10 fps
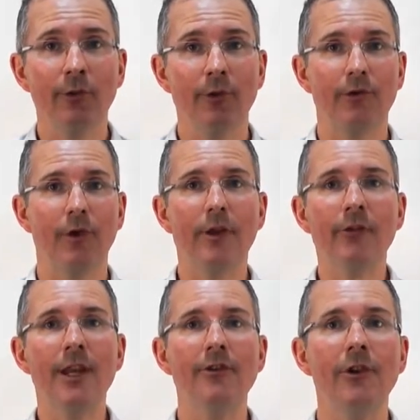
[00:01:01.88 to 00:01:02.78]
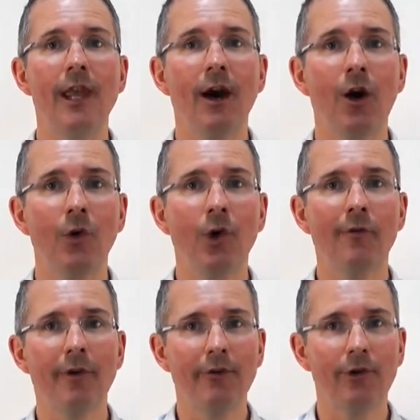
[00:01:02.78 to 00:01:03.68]
so it's nice and easy to get hold
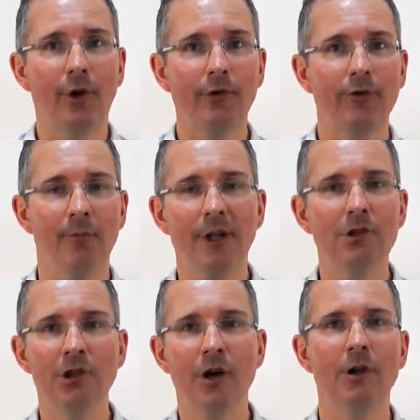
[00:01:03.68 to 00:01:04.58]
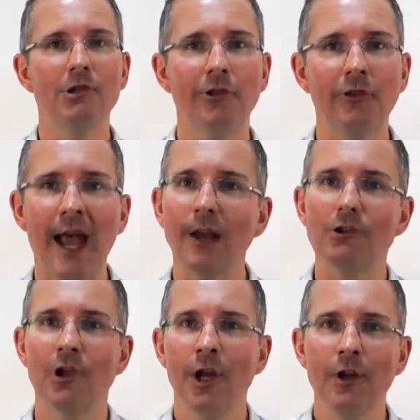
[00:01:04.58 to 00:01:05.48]
of. It's got similar charges
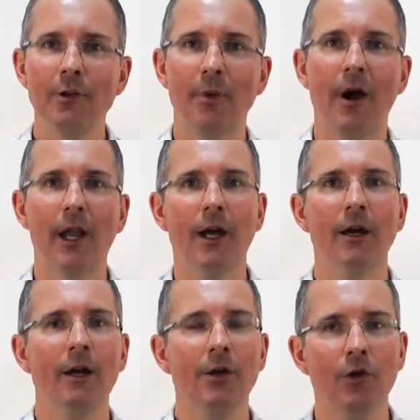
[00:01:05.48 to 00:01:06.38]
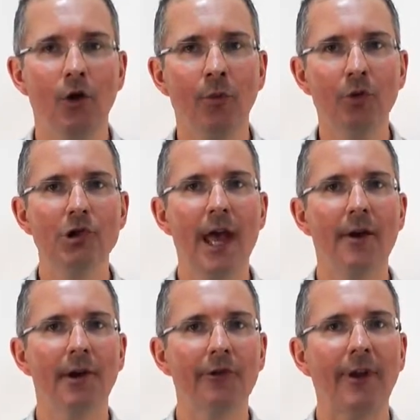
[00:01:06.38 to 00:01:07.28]
attached to buying a normal
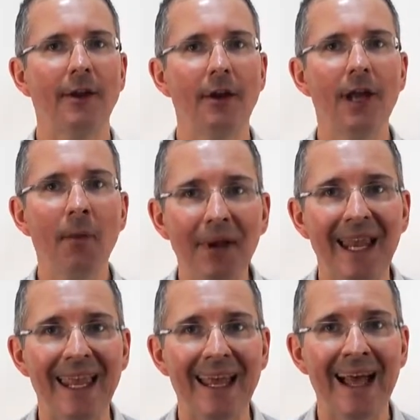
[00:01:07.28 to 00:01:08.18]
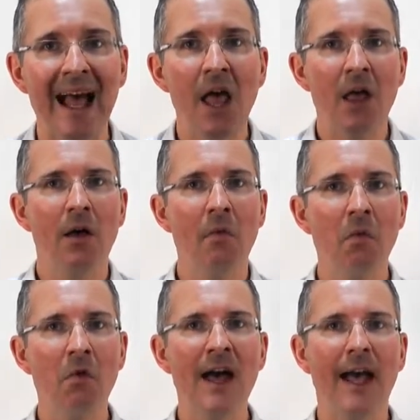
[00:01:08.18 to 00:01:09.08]
share in a standard company,
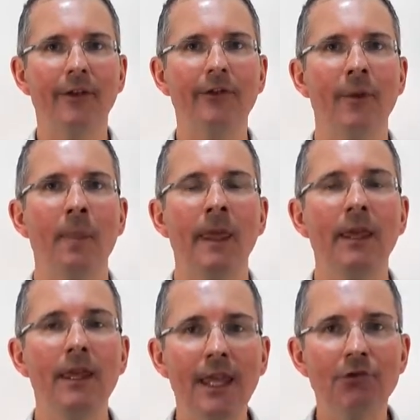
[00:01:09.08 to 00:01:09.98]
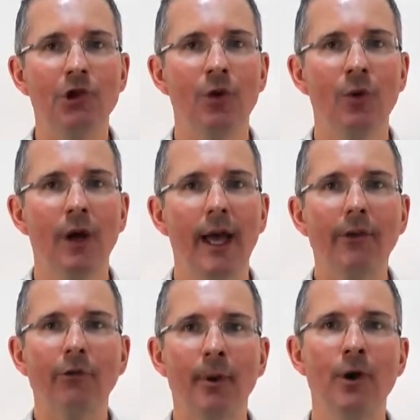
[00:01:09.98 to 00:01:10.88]
and that gives you
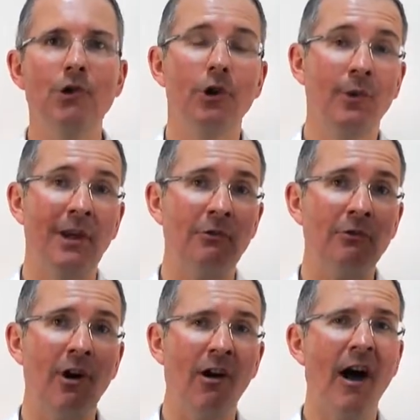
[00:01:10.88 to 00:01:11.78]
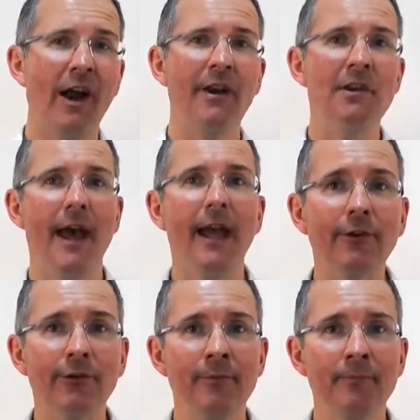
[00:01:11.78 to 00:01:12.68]
exposure to an entire
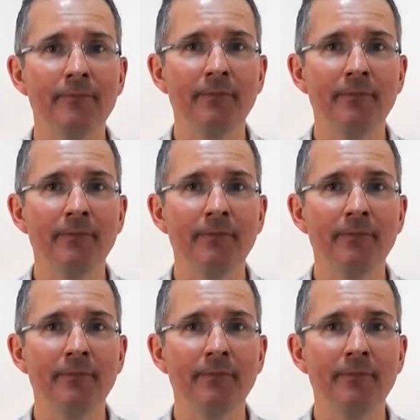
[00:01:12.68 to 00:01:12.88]
index,